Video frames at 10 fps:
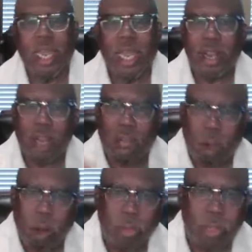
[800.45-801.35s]
and
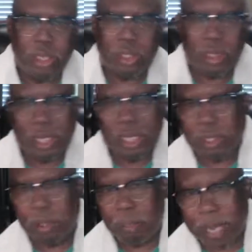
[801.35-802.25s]
all these
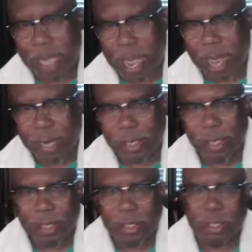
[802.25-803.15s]
things will be added
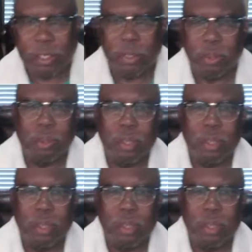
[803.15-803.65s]
unto you.